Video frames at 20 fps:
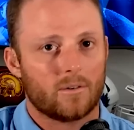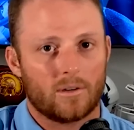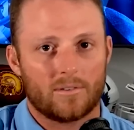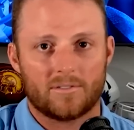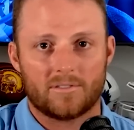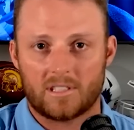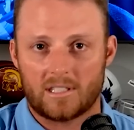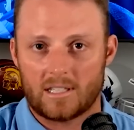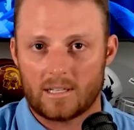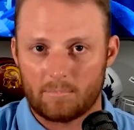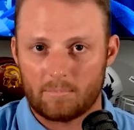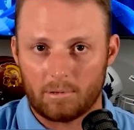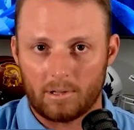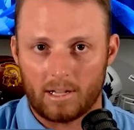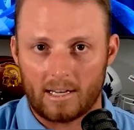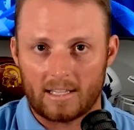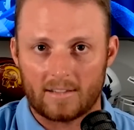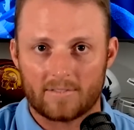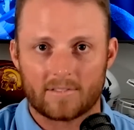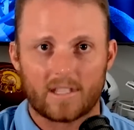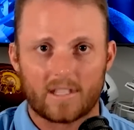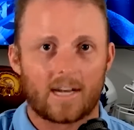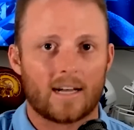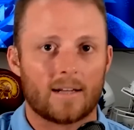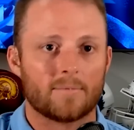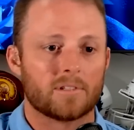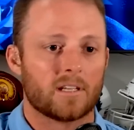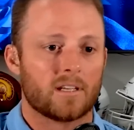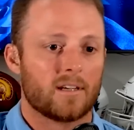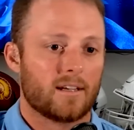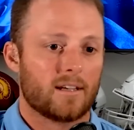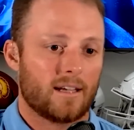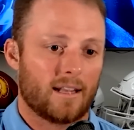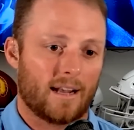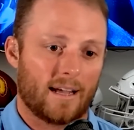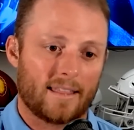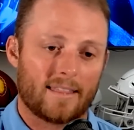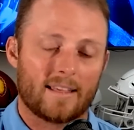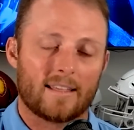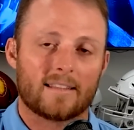We've seen it plenty of times,
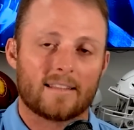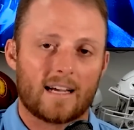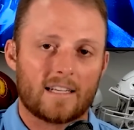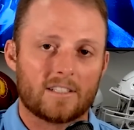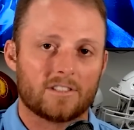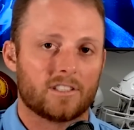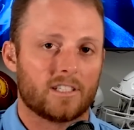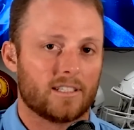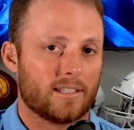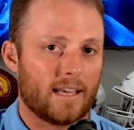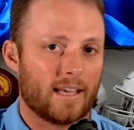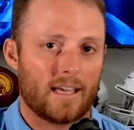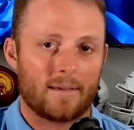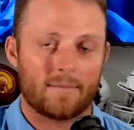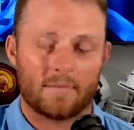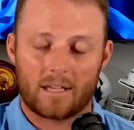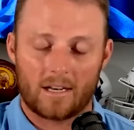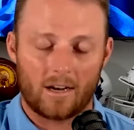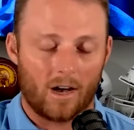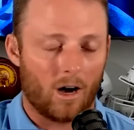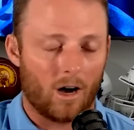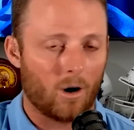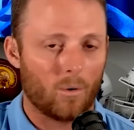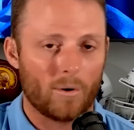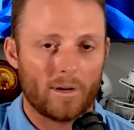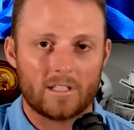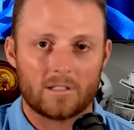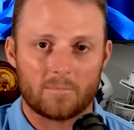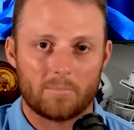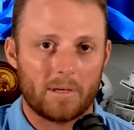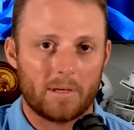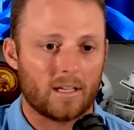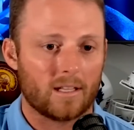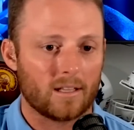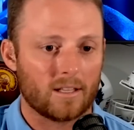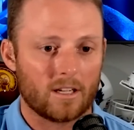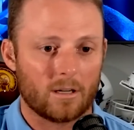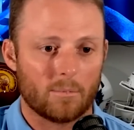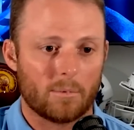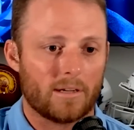and I think that shit game can always be a
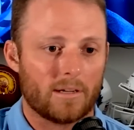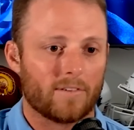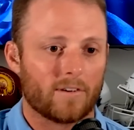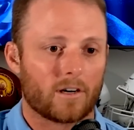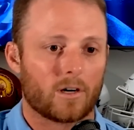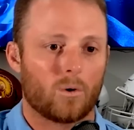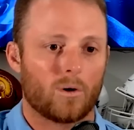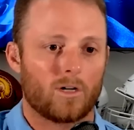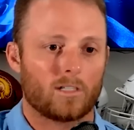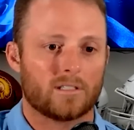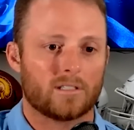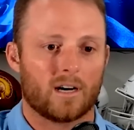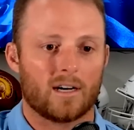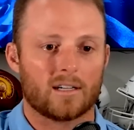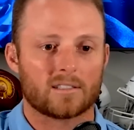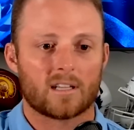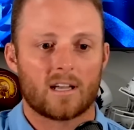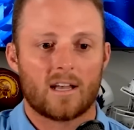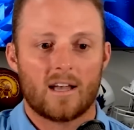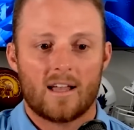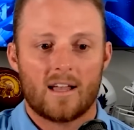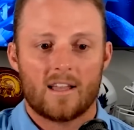little bit of a coin toss.